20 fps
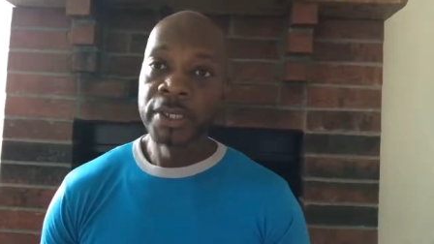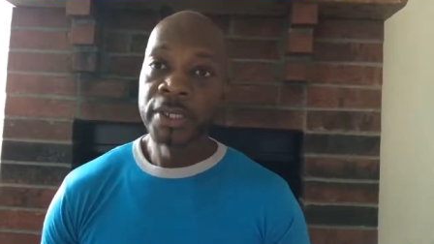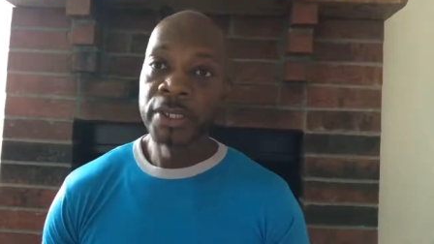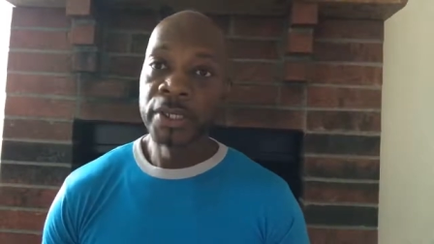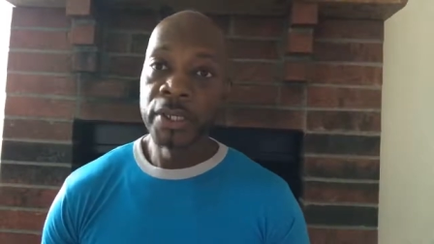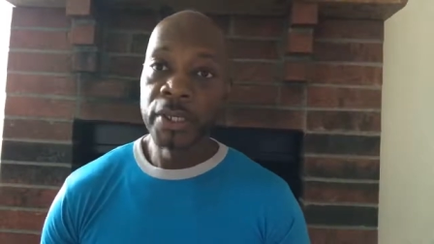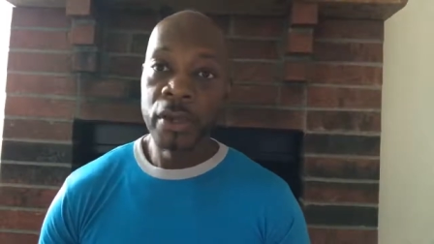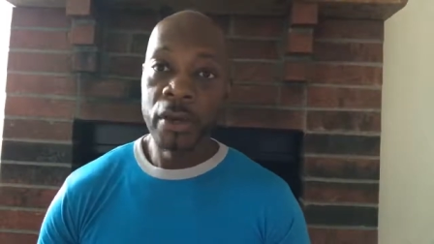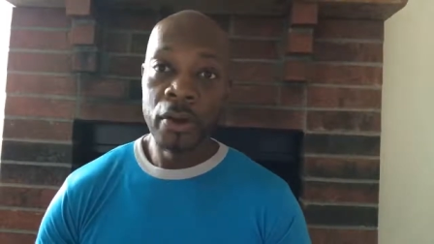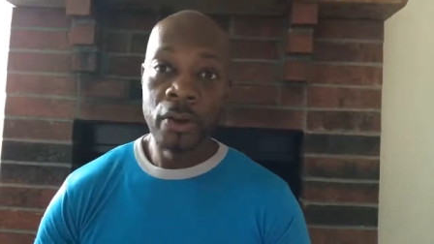
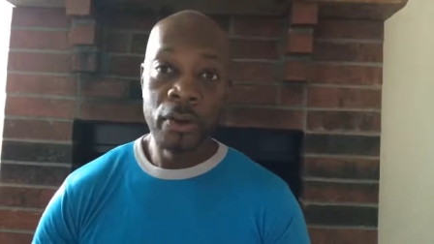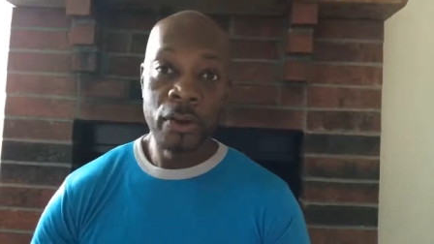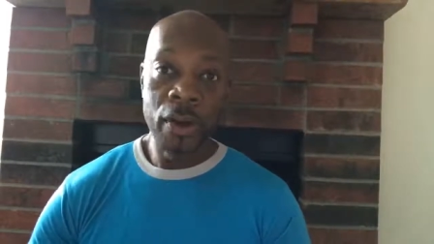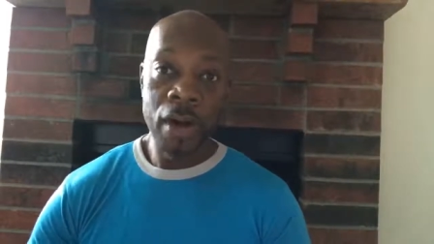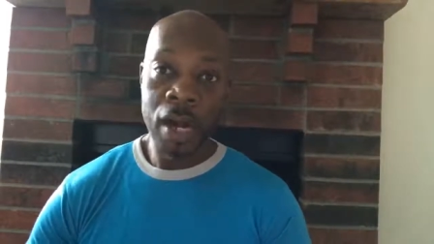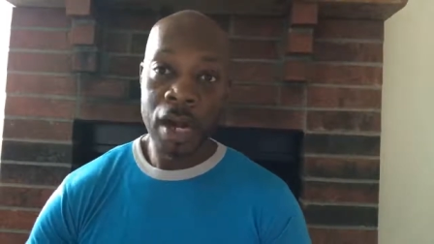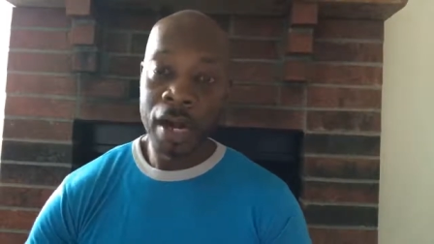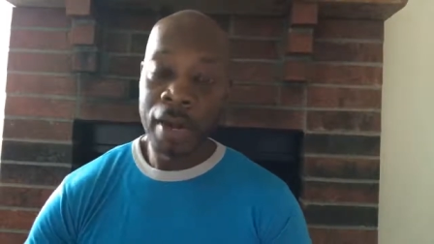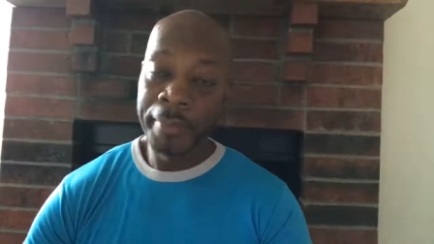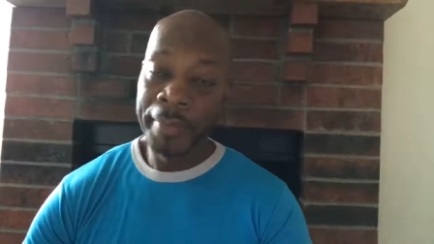you know,
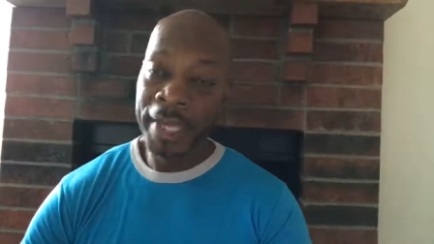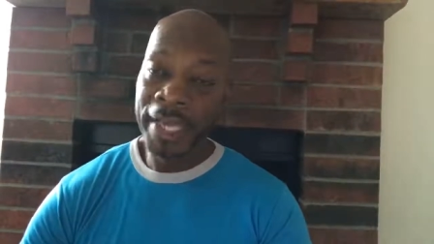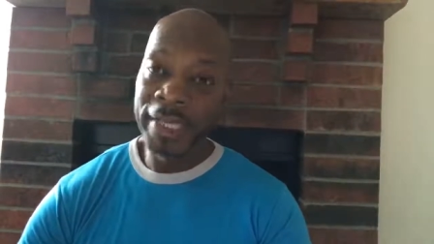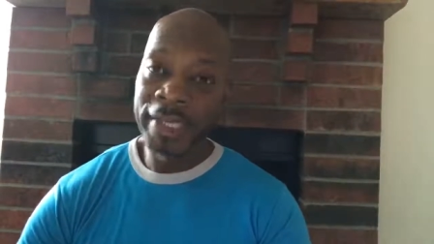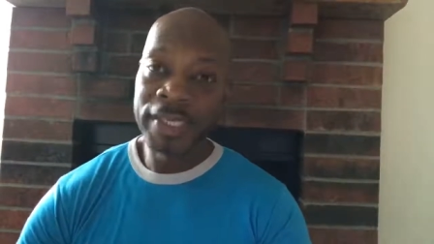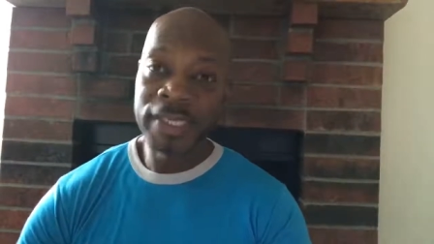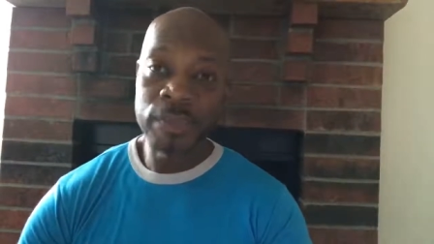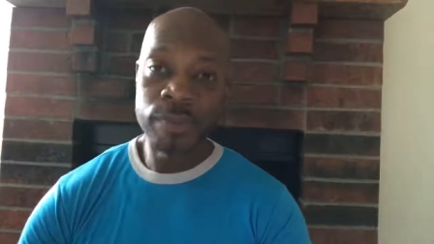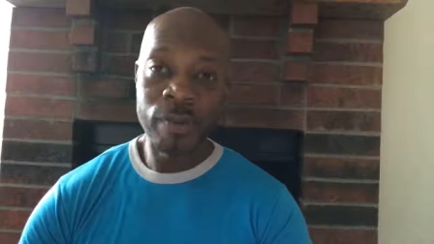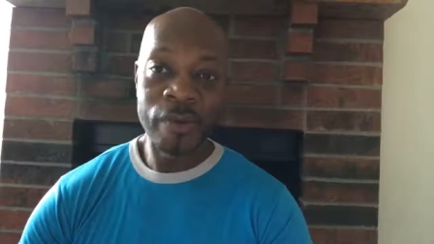um,
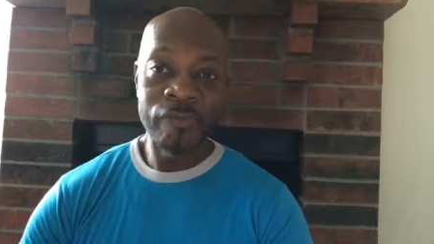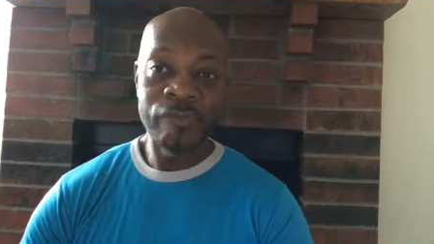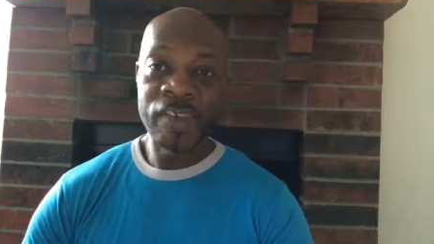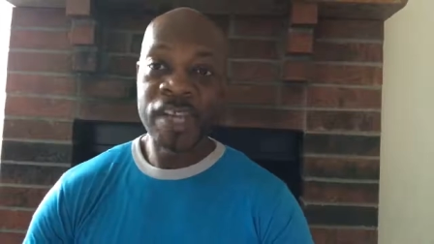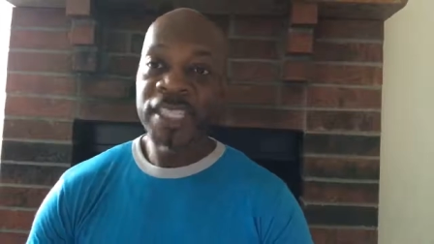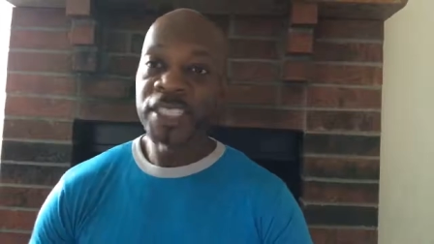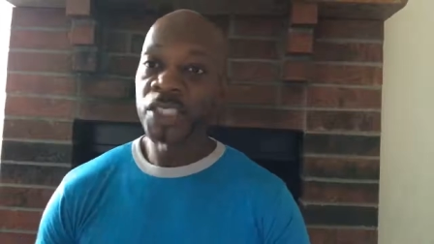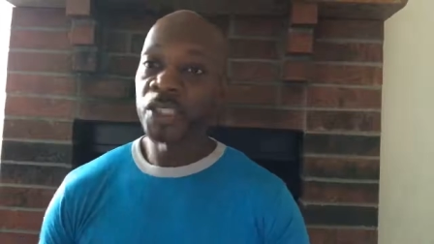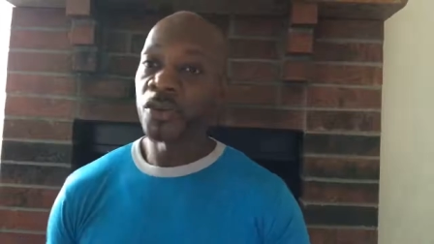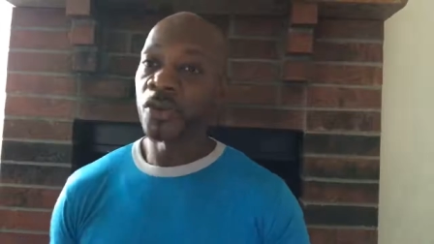in this
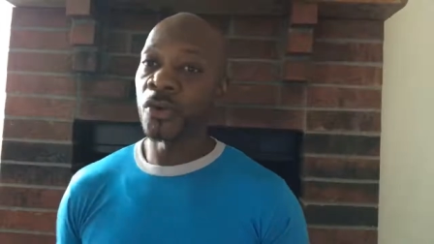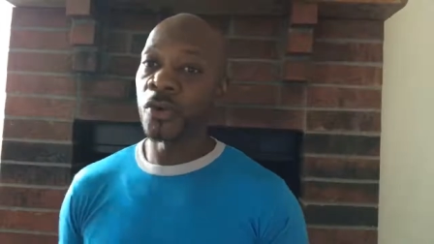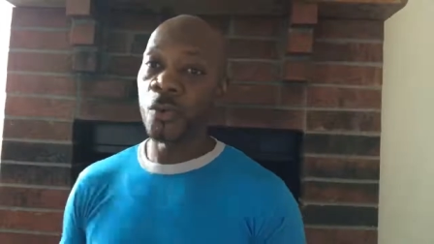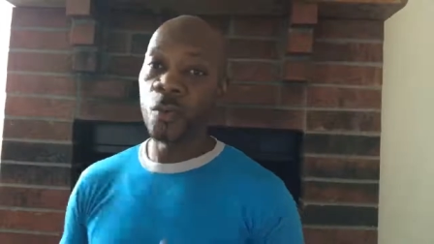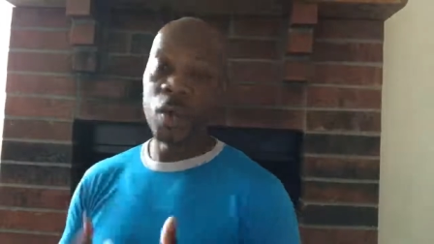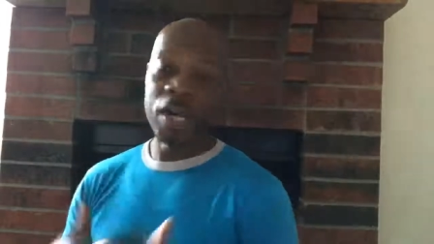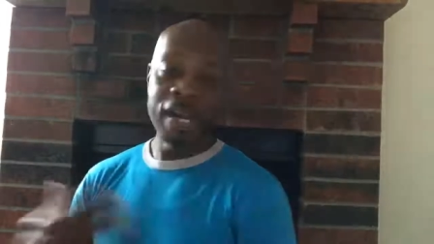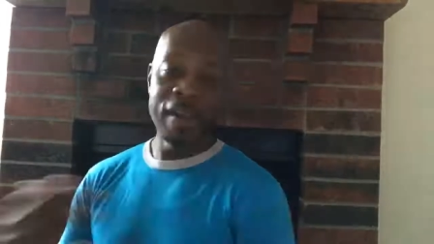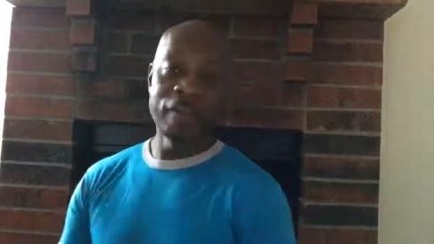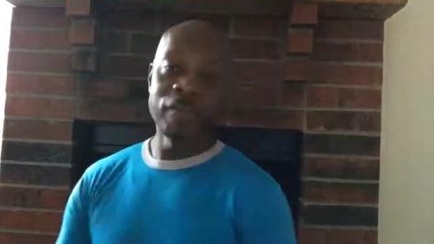profession or
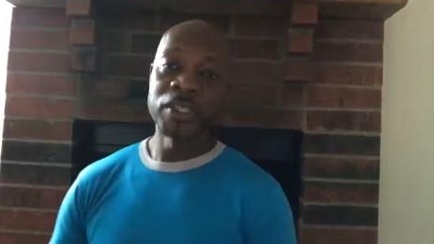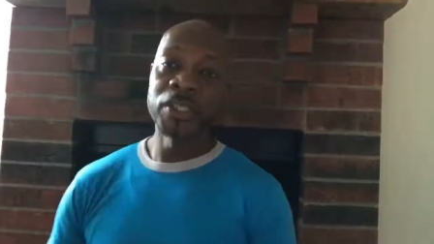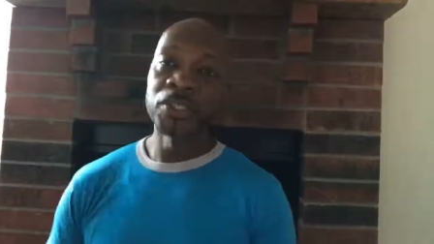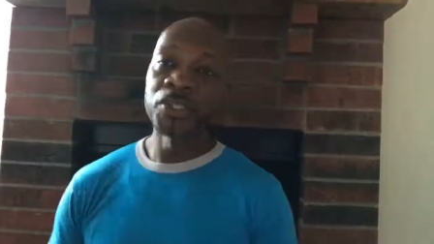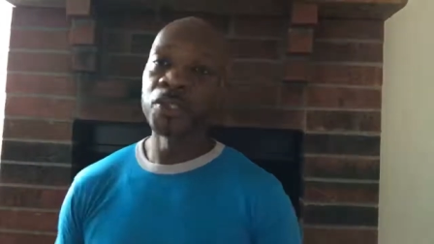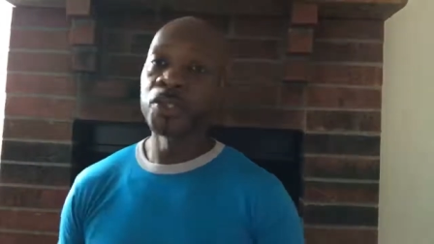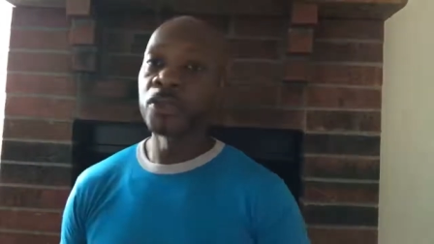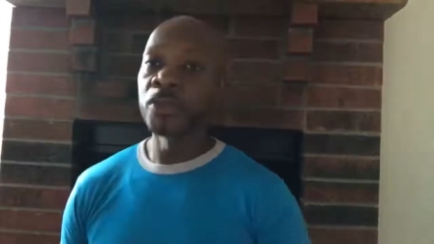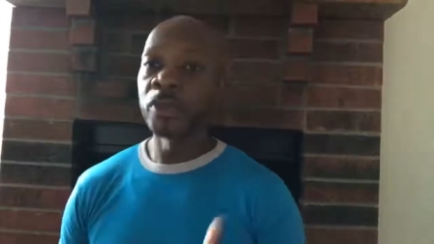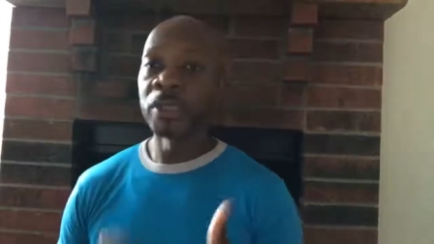whatever
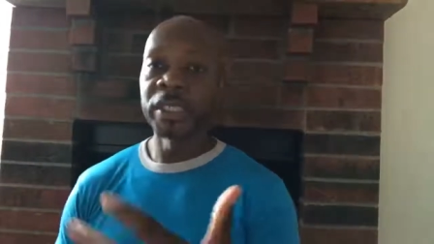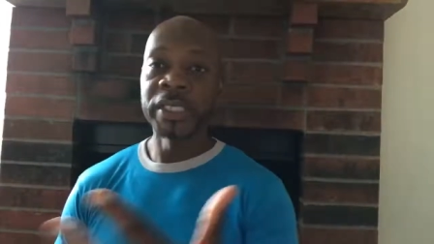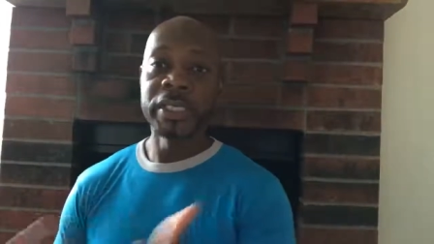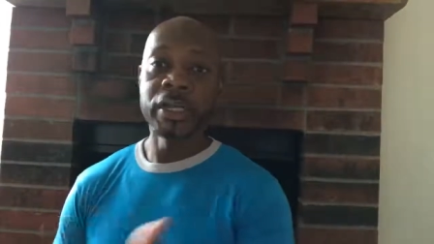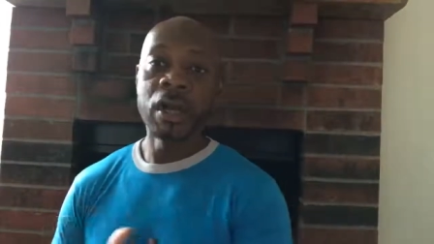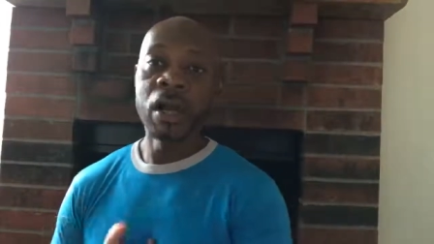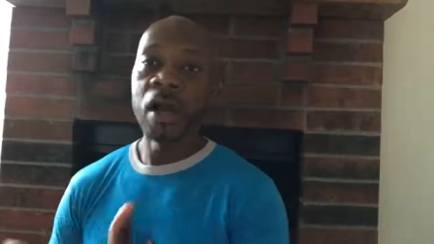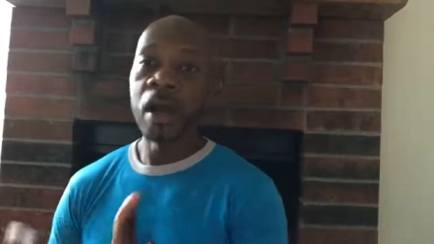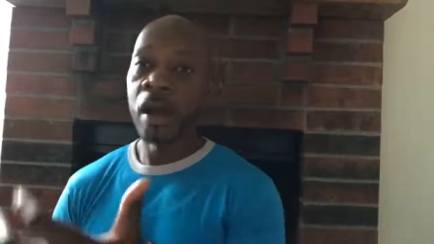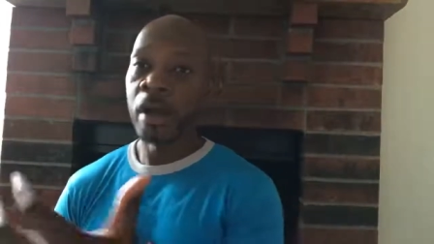you're doing,